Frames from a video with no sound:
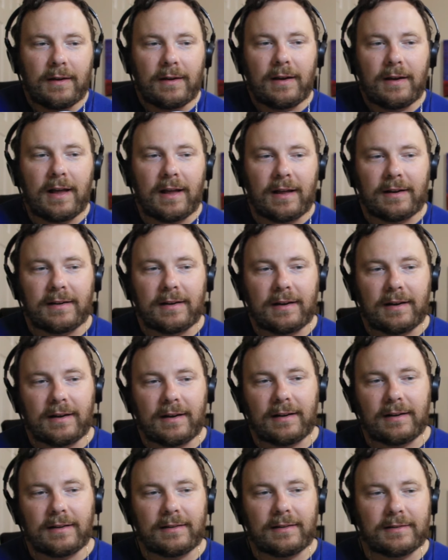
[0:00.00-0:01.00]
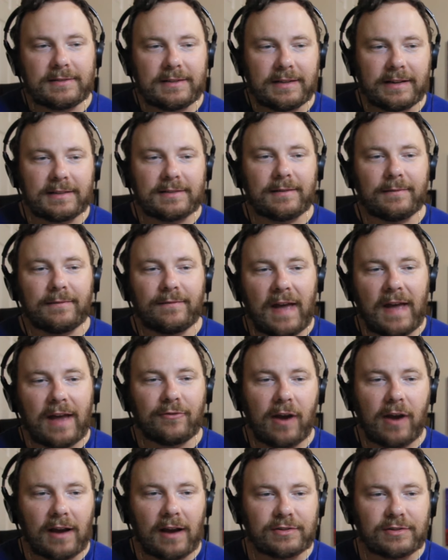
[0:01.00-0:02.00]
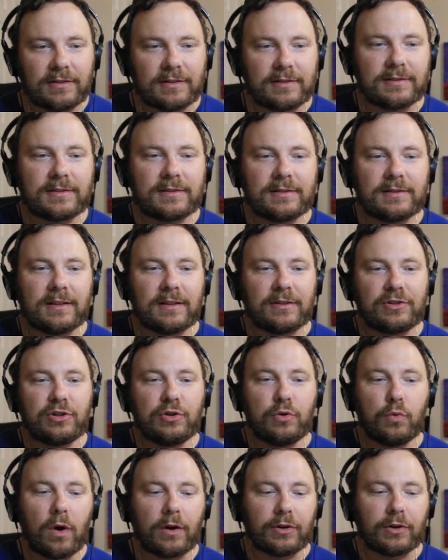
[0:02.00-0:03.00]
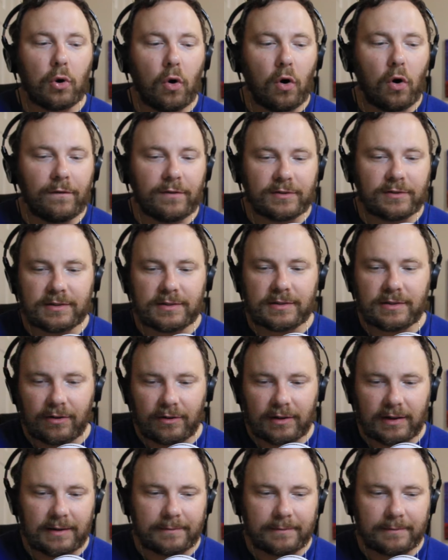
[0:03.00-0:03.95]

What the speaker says: and seeing some fan reactions to the 2-1 goal versus Turkey.